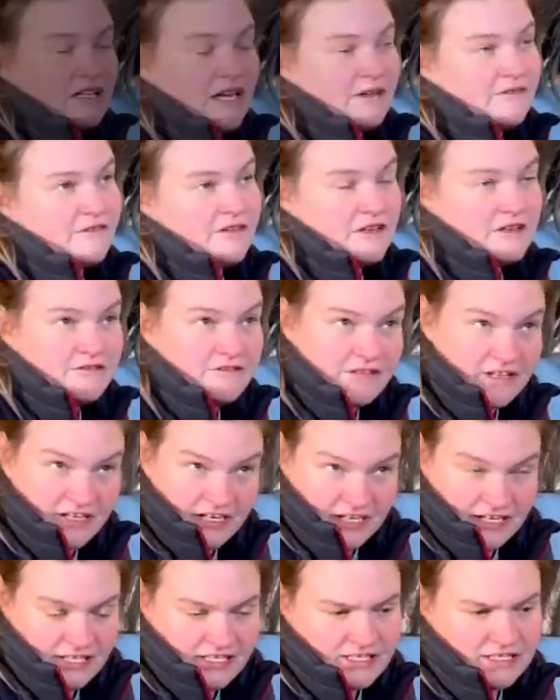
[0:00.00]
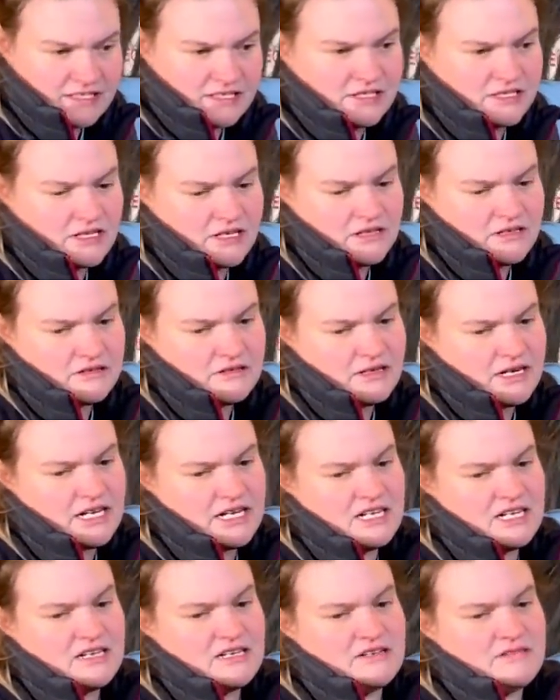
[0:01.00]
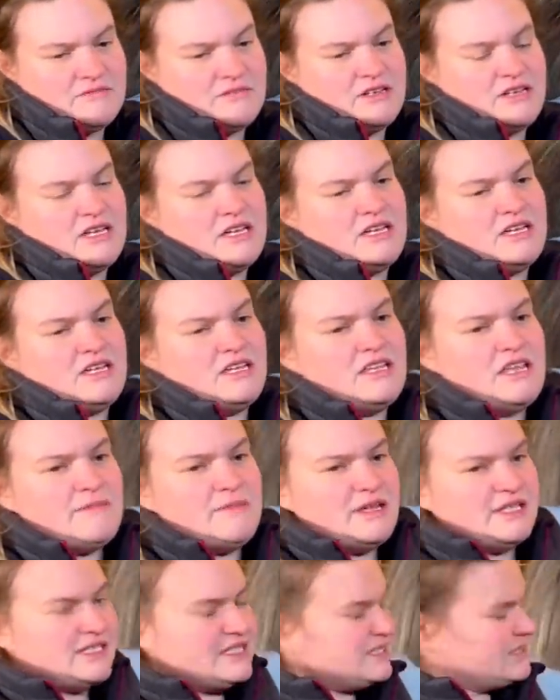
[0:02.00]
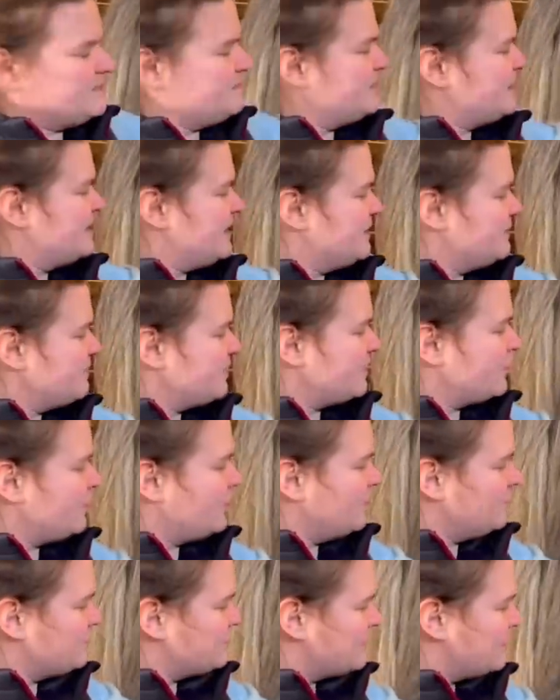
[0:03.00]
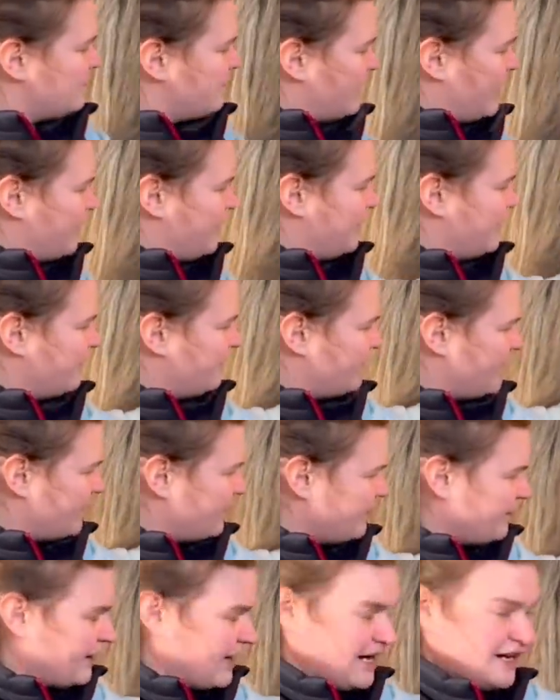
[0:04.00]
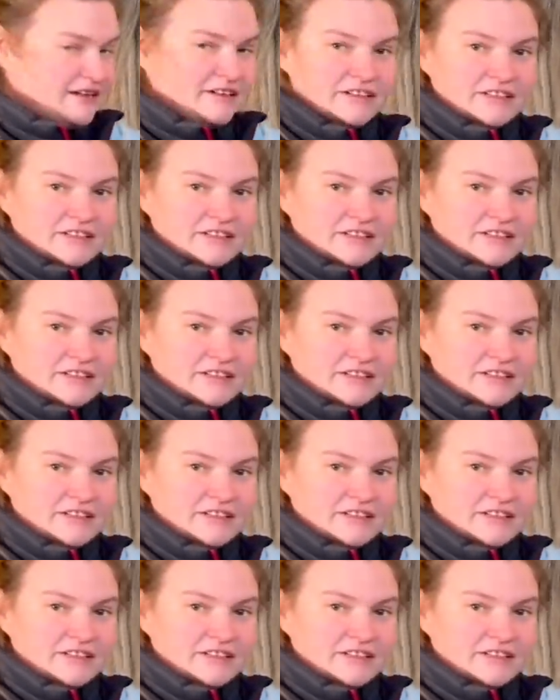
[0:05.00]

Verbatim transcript: I feel fetus, so that makes us think we're closer rather than farther out.